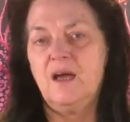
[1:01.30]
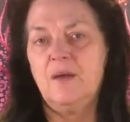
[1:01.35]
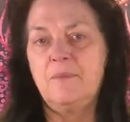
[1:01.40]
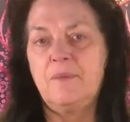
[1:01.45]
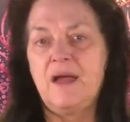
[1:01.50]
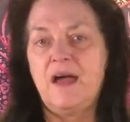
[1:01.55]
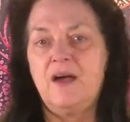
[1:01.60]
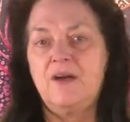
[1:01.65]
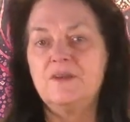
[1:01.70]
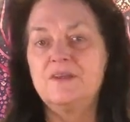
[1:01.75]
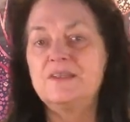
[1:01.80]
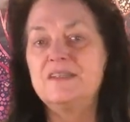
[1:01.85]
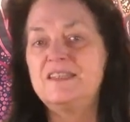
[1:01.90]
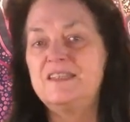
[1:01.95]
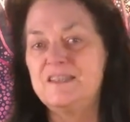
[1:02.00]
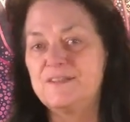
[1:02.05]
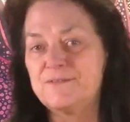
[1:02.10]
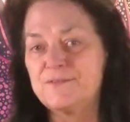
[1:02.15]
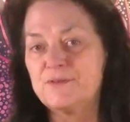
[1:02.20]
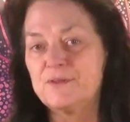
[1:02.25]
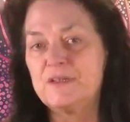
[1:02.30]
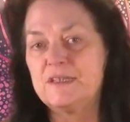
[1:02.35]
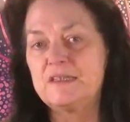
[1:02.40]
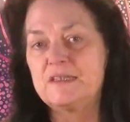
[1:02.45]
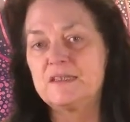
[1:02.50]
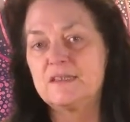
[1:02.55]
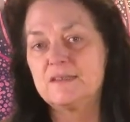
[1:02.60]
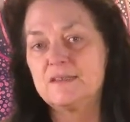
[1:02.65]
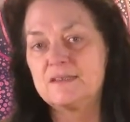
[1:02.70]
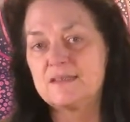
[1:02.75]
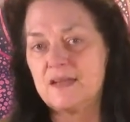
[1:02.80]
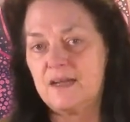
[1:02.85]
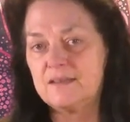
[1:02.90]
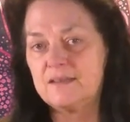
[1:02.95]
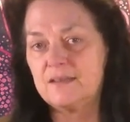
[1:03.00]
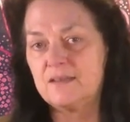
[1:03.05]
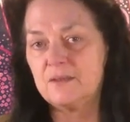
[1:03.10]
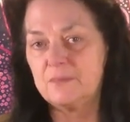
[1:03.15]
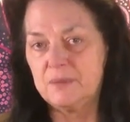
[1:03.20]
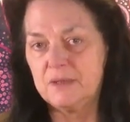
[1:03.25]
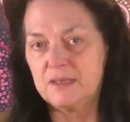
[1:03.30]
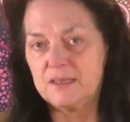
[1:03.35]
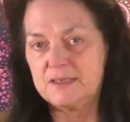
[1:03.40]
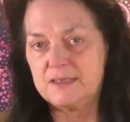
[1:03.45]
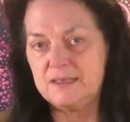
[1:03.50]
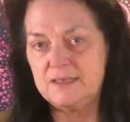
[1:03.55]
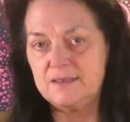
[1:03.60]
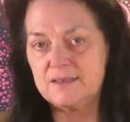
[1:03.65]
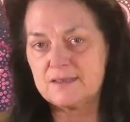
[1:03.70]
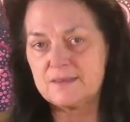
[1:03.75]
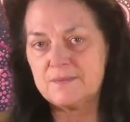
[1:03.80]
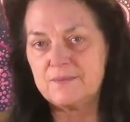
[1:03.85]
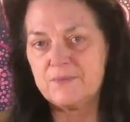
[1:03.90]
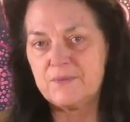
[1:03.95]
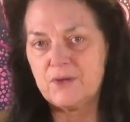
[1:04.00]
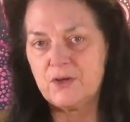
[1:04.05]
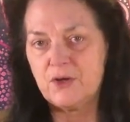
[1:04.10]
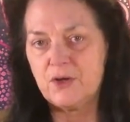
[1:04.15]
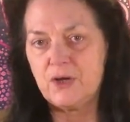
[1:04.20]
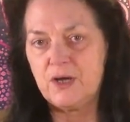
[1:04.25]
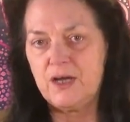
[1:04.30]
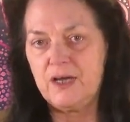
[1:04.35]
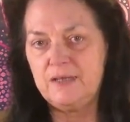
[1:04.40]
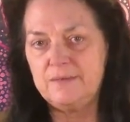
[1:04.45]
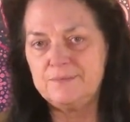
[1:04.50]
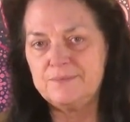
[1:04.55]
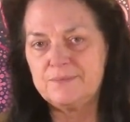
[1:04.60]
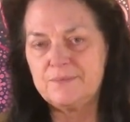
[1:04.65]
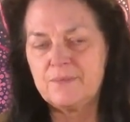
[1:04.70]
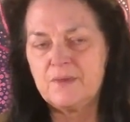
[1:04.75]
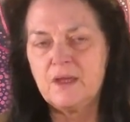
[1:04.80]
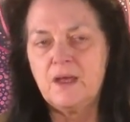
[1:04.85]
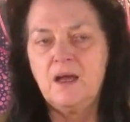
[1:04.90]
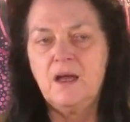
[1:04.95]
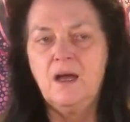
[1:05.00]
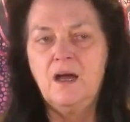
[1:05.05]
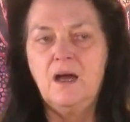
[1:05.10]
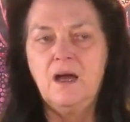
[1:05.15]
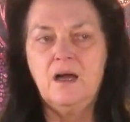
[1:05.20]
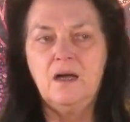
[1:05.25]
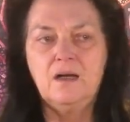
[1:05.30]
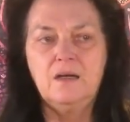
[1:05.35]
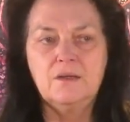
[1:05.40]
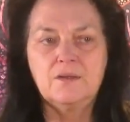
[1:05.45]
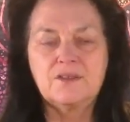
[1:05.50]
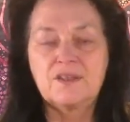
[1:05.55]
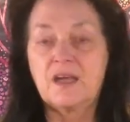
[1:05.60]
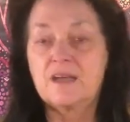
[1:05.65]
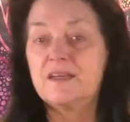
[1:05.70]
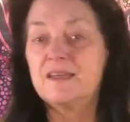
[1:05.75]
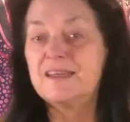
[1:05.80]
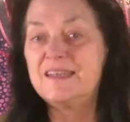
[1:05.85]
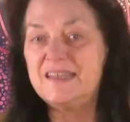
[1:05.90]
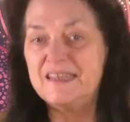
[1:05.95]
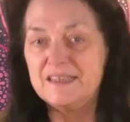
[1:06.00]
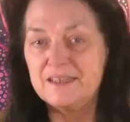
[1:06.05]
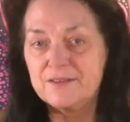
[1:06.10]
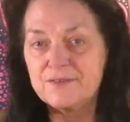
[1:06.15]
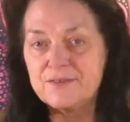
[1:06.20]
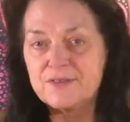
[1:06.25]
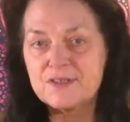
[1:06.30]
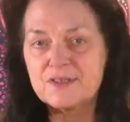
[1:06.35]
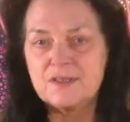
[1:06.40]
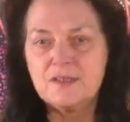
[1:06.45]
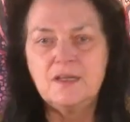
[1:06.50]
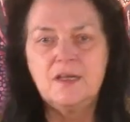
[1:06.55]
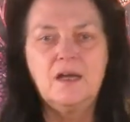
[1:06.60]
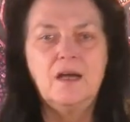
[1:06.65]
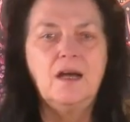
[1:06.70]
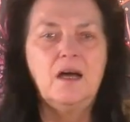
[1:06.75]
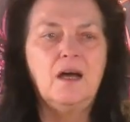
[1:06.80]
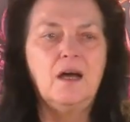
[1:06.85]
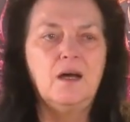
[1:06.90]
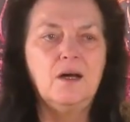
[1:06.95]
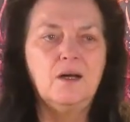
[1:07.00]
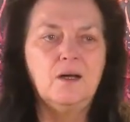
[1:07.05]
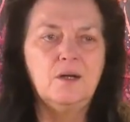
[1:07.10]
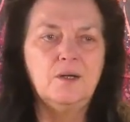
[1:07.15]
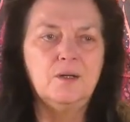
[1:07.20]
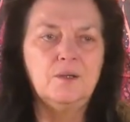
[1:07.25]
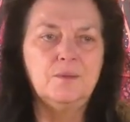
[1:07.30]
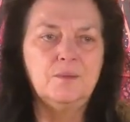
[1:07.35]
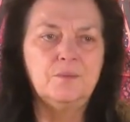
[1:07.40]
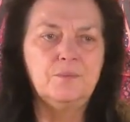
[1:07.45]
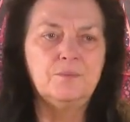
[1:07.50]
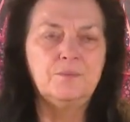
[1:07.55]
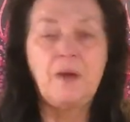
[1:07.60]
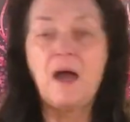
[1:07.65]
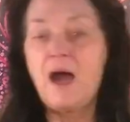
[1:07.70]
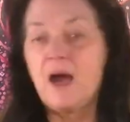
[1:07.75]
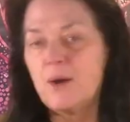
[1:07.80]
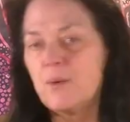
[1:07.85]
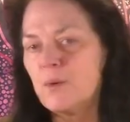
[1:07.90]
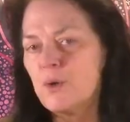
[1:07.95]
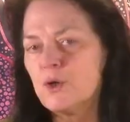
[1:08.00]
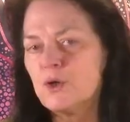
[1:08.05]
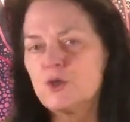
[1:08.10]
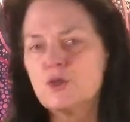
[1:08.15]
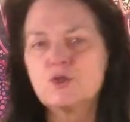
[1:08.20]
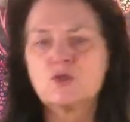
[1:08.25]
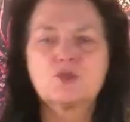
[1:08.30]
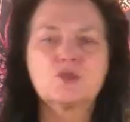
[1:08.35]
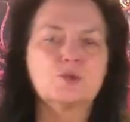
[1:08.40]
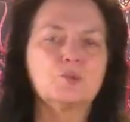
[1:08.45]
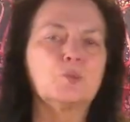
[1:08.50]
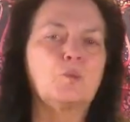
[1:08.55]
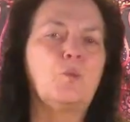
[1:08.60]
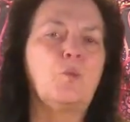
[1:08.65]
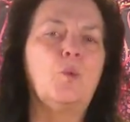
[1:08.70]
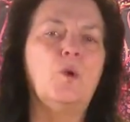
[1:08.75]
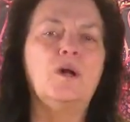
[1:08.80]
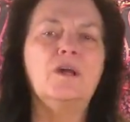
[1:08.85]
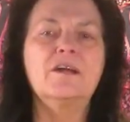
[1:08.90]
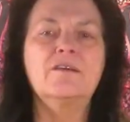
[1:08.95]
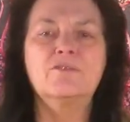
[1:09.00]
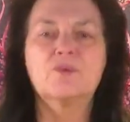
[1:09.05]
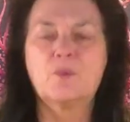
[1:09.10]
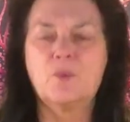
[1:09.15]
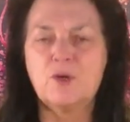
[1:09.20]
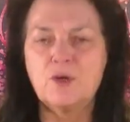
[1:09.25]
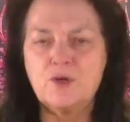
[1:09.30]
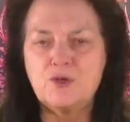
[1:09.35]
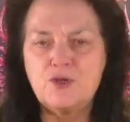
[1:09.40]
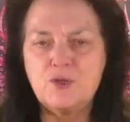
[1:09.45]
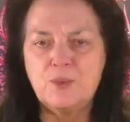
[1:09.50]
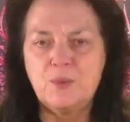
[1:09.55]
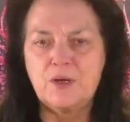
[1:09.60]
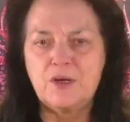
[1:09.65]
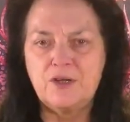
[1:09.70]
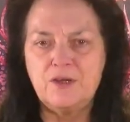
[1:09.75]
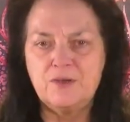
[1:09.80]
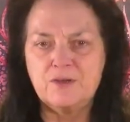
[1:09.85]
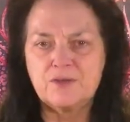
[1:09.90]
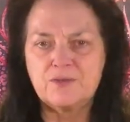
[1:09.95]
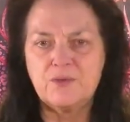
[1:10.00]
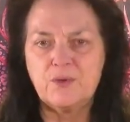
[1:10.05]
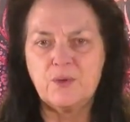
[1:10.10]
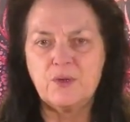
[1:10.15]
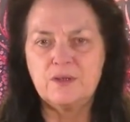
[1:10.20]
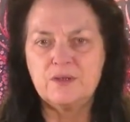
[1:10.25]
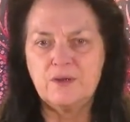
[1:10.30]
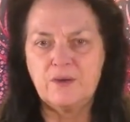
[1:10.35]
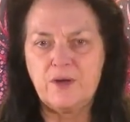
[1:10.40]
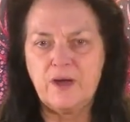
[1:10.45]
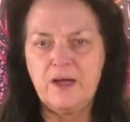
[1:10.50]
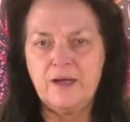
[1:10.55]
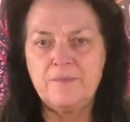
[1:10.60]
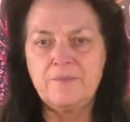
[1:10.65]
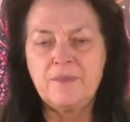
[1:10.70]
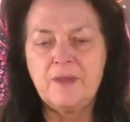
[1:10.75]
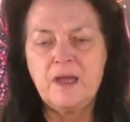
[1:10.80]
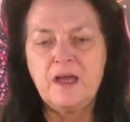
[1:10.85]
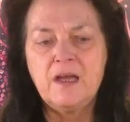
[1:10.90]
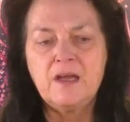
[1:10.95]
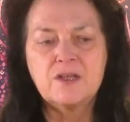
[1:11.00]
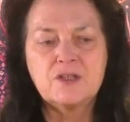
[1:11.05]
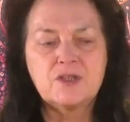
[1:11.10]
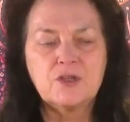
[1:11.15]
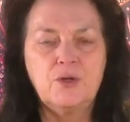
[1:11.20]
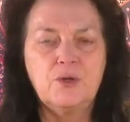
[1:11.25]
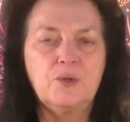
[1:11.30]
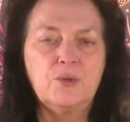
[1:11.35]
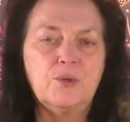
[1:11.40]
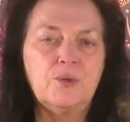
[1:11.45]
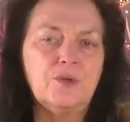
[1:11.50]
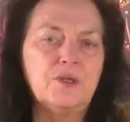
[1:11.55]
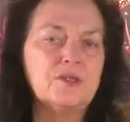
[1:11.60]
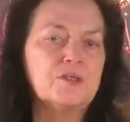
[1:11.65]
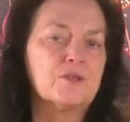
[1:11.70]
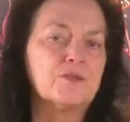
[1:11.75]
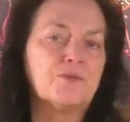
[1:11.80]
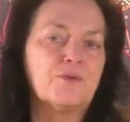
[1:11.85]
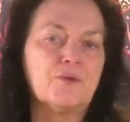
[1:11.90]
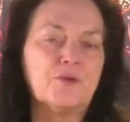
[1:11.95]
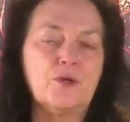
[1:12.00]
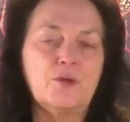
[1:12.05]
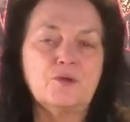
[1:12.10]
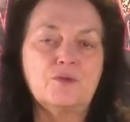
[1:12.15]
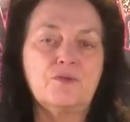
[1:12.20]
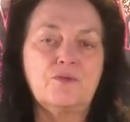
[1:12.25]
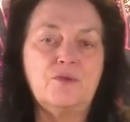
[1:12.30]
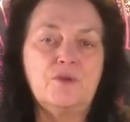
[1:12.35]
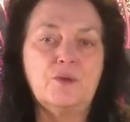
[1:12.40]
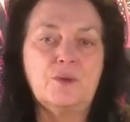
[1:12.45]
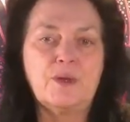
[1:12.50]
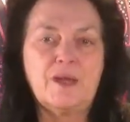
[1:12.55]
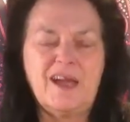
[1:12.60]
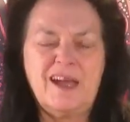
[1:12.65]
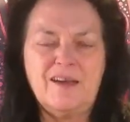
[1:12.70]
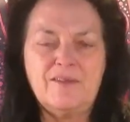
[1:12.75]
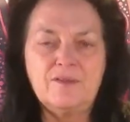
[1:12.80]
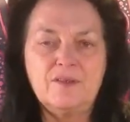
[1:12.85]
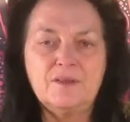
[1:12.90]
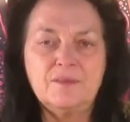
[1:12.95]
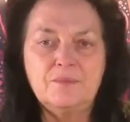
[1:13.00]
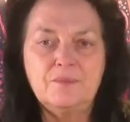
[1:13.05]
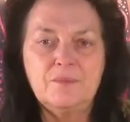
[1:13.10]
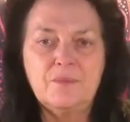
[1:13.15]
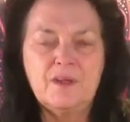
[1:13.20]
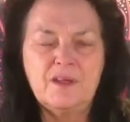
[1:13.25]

about different psychic abilities, all right? Uh, psychic gifts, um, powers, whatever word you want to use for it, okay? So this is for those of you that have them,